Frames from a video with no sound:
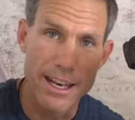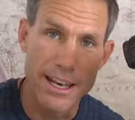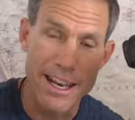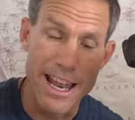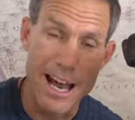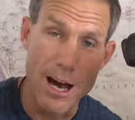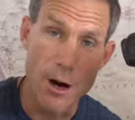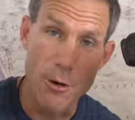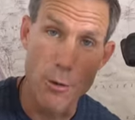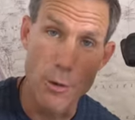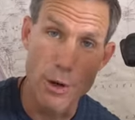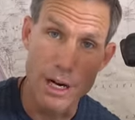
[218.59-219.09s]

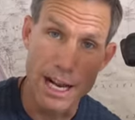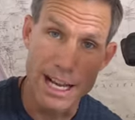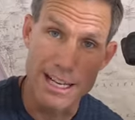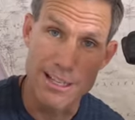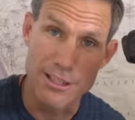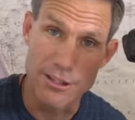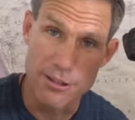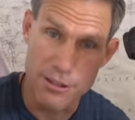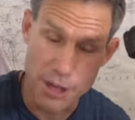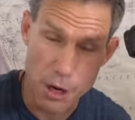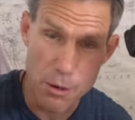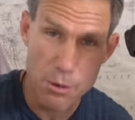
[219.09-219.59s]
Now, what I
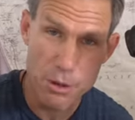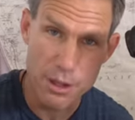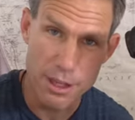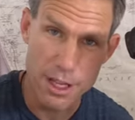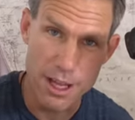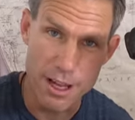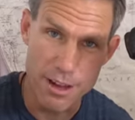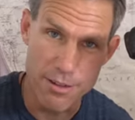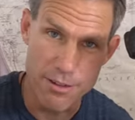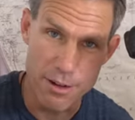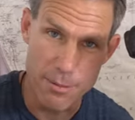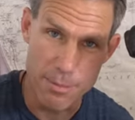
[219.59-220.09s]
don't
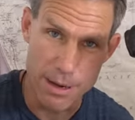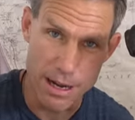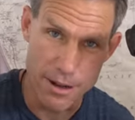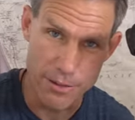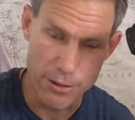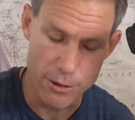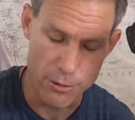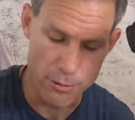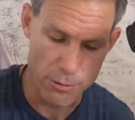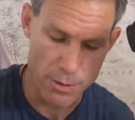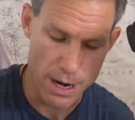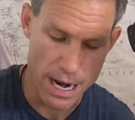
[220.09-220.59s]
love
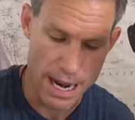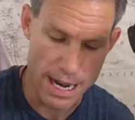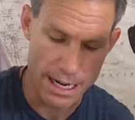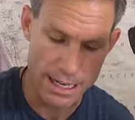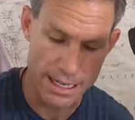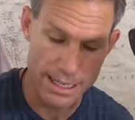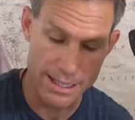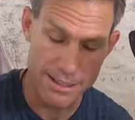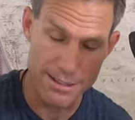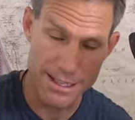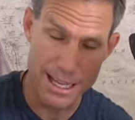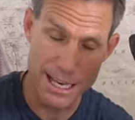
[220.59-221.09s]
about the
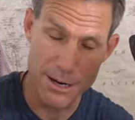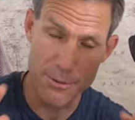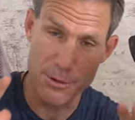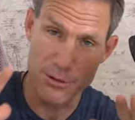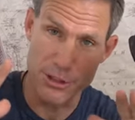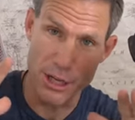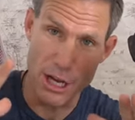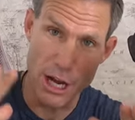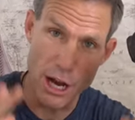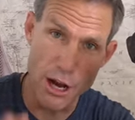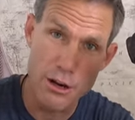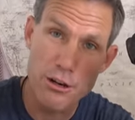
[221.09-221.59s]
rack is that it
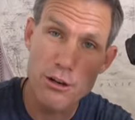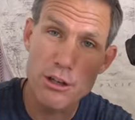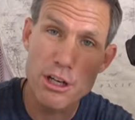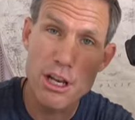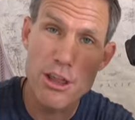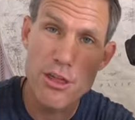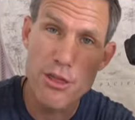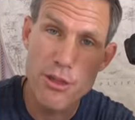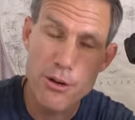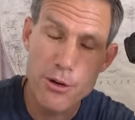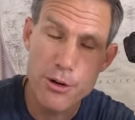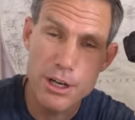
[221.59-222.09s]
was one
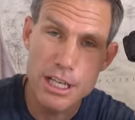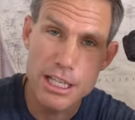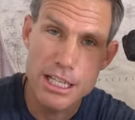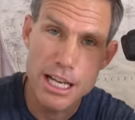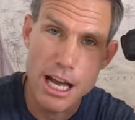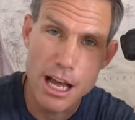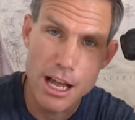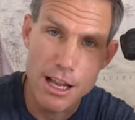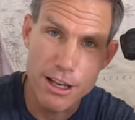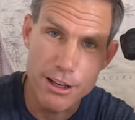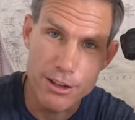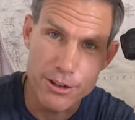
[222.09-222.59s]
hundred thirty
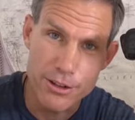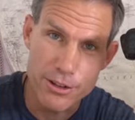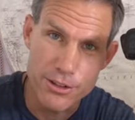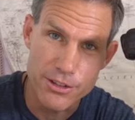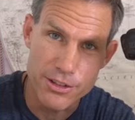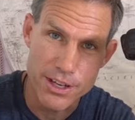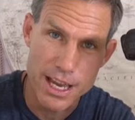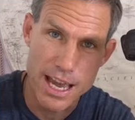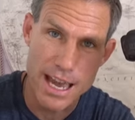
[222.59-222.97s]
dollars,